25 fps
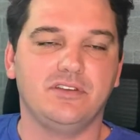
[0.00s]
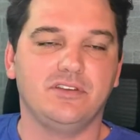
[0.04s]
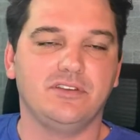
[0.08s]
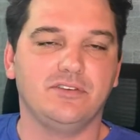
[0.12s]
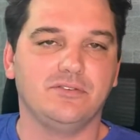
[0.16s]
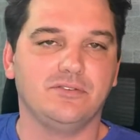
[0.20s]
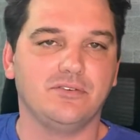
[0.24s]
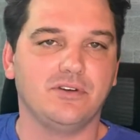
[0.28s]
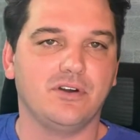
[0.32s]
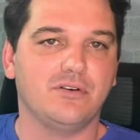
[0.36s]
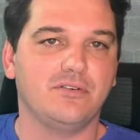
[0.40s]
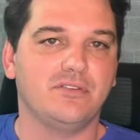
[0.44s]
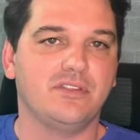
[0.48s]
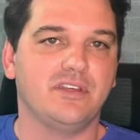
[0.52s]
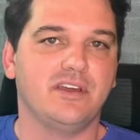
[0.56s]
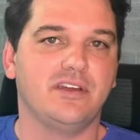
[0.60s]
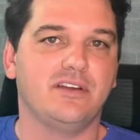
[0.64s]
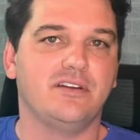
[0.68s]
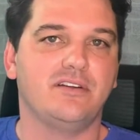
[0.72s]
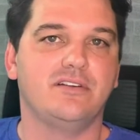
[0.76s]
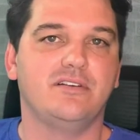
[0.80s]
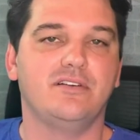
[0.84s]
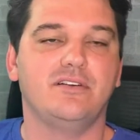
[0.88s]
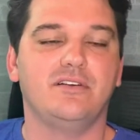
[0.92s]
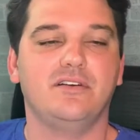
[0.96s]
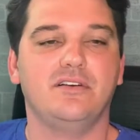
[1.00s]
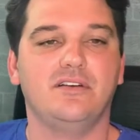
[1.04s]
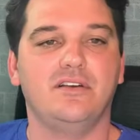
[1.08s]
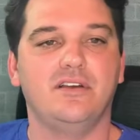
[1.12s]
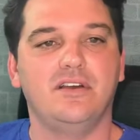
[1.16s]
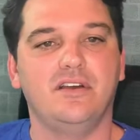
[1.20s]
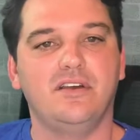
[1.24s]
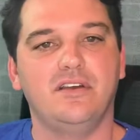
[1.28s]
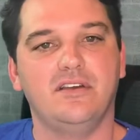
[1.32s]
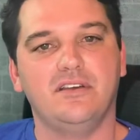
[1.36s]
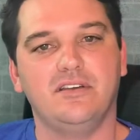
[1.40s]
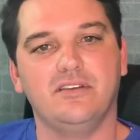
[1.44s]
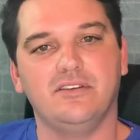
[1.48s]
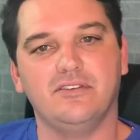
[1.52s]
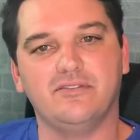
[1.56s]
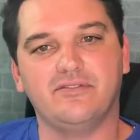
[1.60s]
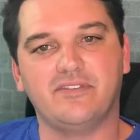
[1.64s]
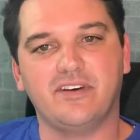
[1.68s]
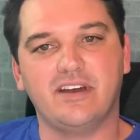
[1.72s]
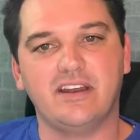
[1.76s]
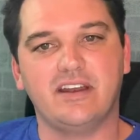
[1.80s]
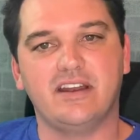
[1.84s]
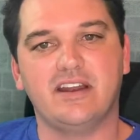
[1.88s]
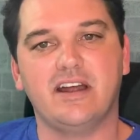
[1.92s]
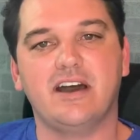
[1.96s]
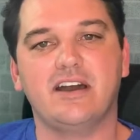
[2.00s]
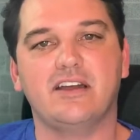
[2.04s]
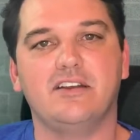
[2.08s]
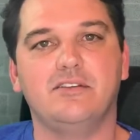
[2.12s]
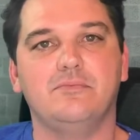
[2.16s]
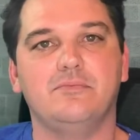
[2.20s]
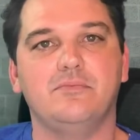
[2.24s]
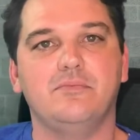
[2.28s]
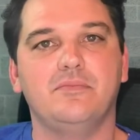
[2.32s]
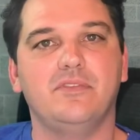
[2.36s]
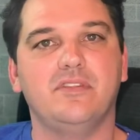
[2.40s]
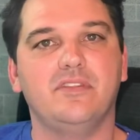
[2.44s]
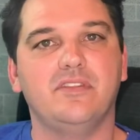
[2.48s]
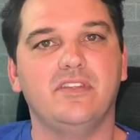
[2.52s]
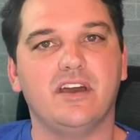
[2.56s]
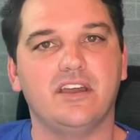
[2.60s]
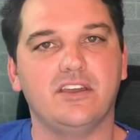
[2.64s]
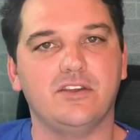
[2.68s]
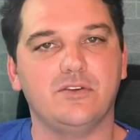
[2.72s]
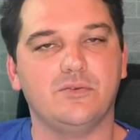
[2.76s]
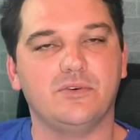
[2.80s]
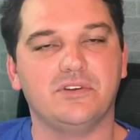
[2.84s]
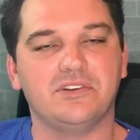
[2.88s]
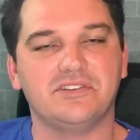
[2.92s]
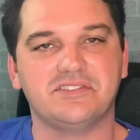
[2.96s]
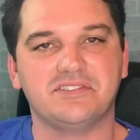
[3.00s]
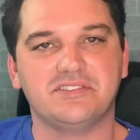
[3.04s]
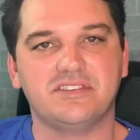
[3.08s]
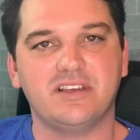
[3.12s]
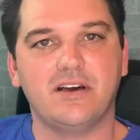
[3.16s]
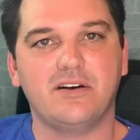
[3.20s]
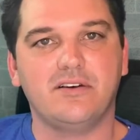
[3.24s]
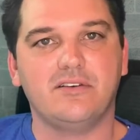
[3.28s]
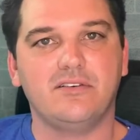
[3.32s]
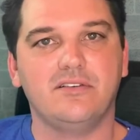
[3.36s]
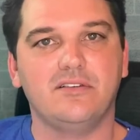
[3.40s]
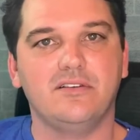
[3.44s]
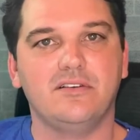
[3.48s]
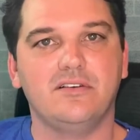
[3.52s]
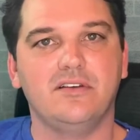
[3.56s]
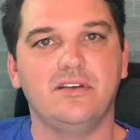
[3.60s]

You'll go there, you'll find an item that you want to sell,